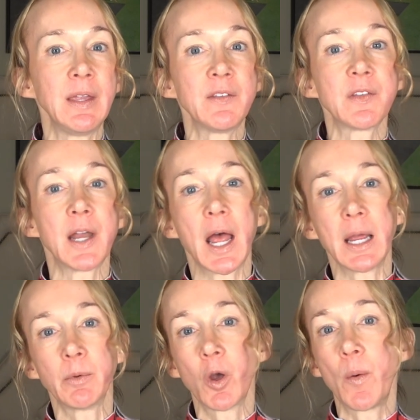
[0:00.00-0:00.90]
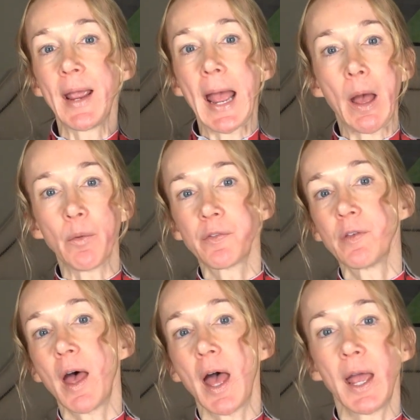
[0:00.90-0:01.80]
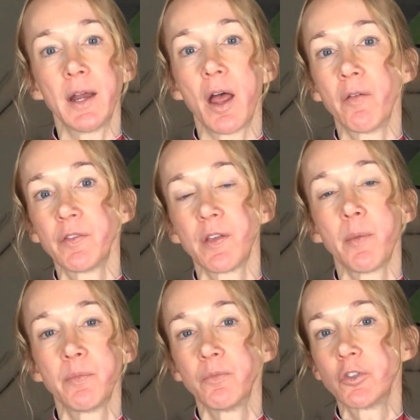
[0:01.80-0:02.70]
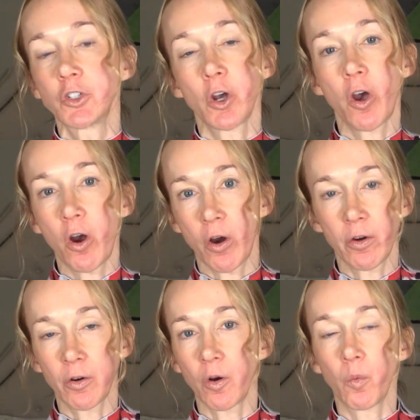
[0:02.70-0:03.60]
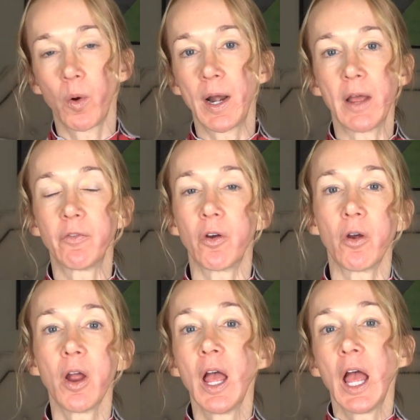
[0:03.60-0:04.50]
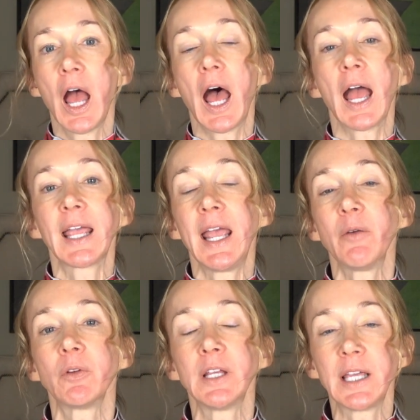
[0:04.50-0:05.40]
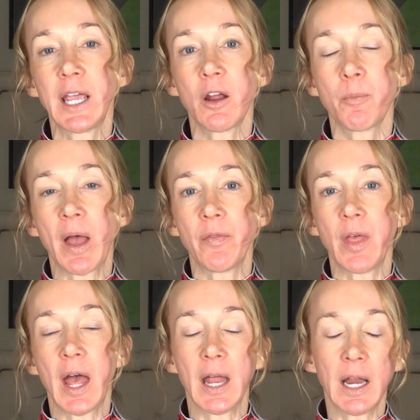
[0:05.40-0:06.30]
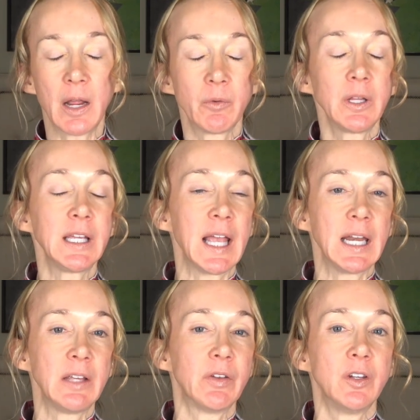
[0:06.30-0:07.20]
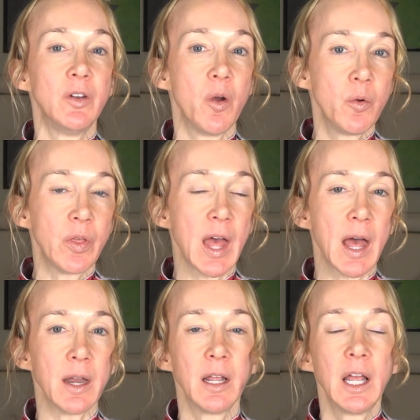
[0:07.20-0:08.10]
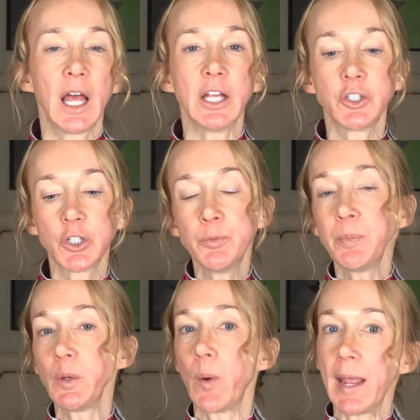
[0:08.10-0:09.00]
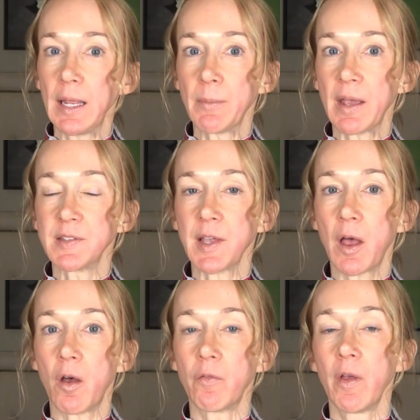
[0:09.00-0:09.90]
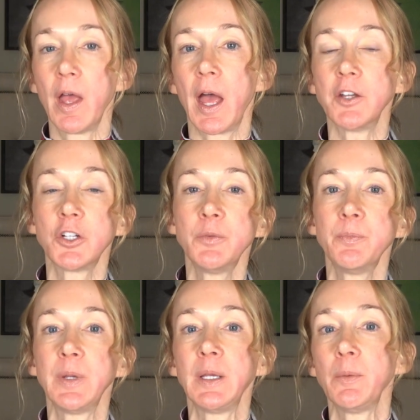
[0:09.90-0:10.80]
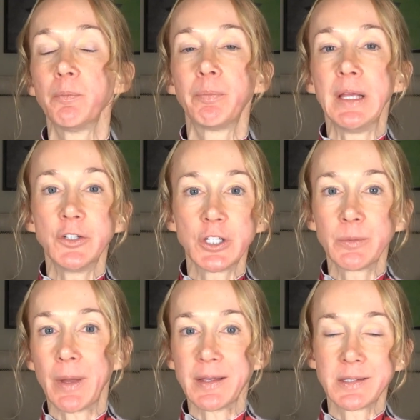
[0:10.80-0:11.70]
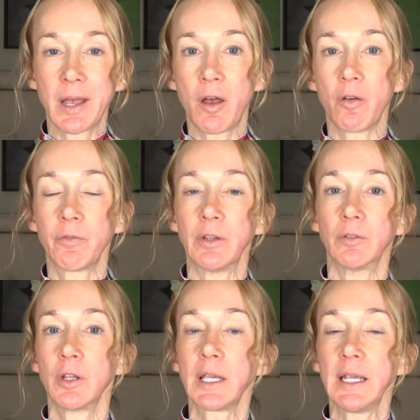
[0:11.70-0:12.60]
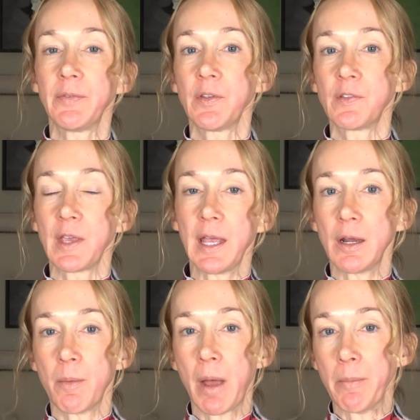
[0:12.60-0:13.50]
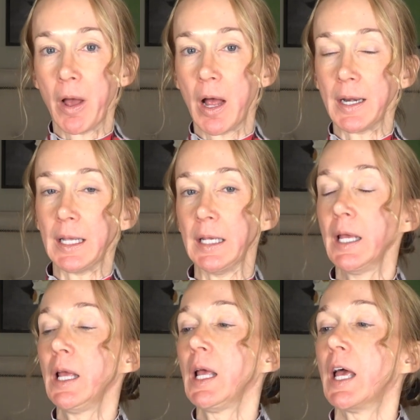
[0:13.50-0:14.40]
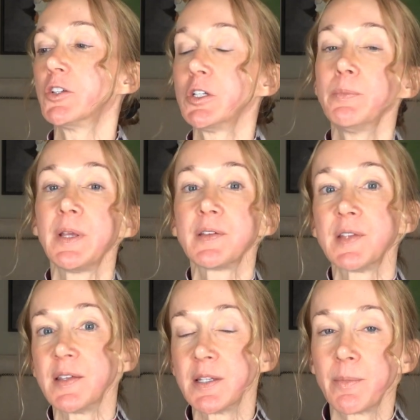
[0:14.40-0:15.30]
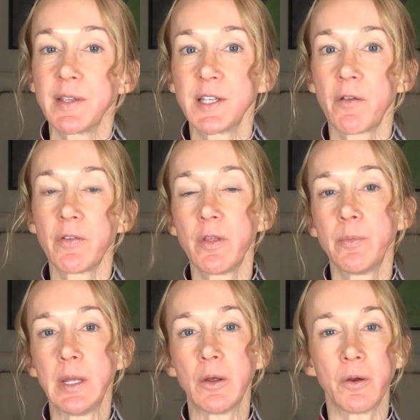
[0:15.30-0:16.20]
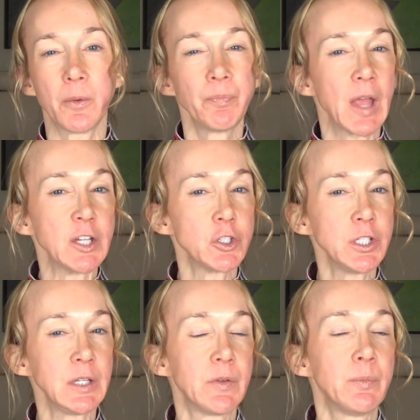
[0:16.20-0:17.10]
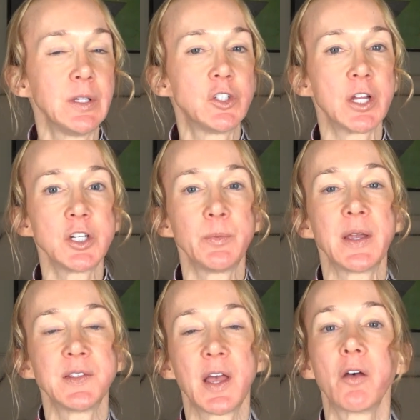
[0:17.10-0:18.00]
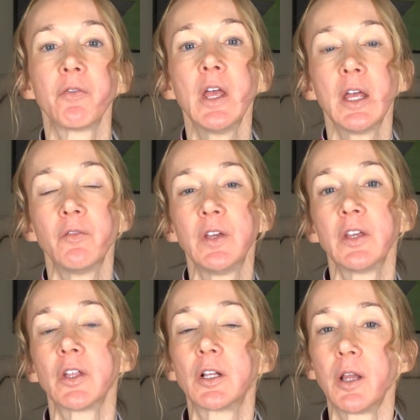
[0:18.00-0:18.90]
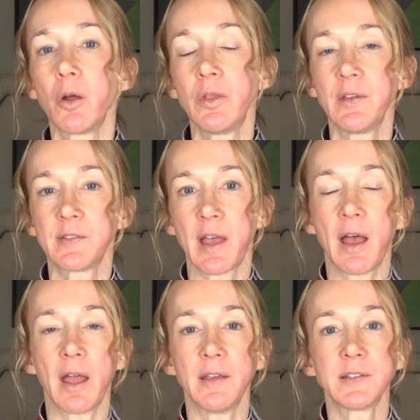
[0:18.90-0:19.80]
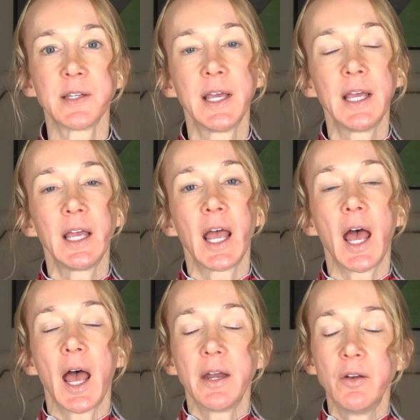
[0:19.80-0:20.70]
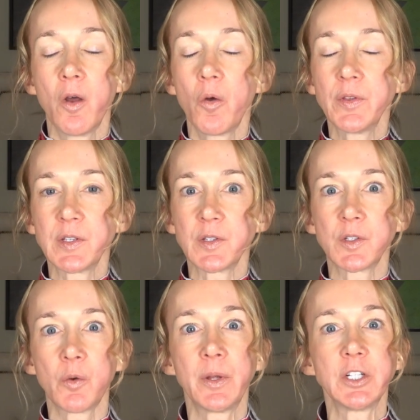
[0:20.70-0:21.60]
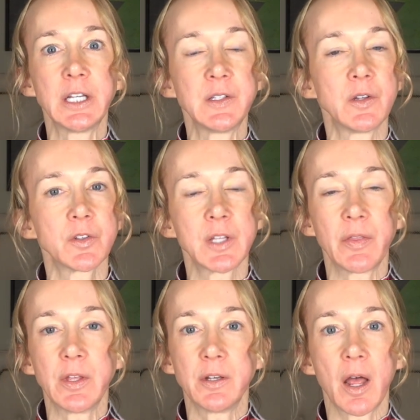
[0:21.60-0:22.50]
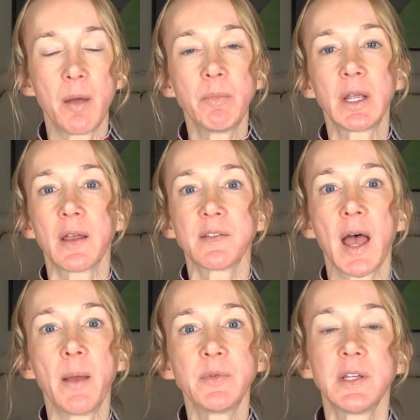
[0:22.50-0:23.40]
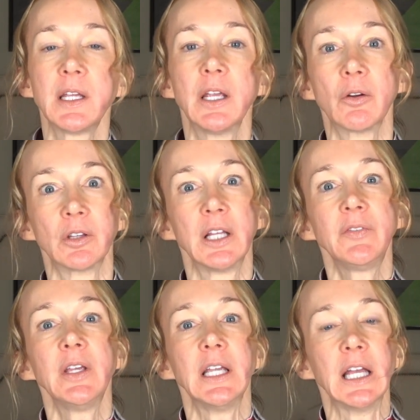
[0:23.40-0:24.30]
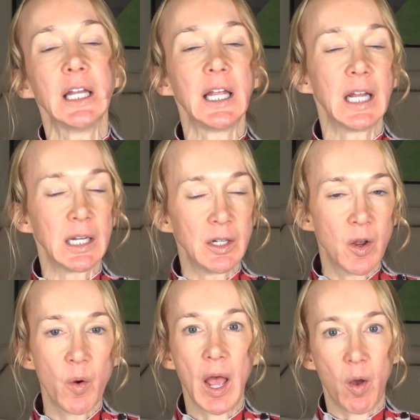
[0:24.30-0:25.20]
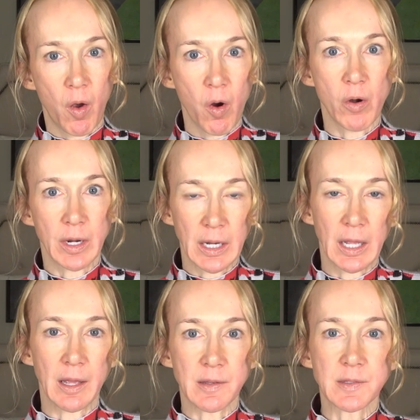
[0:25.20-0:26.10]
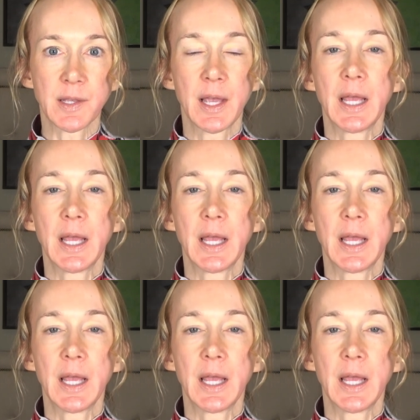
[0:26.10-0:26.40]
means that I am going outside of some chart or whatever, I can't really care about that. And I really can't even know that. I shouldn't be weighing myself. I shouldn't be pinching myself and looking at the skin on my body. I shouldn't be assessing myself in the mirror. I shouldn't even be judging myself via the clothing size. I know this is so much easier said than done, because I'm sitting here living it and I know how hard it is.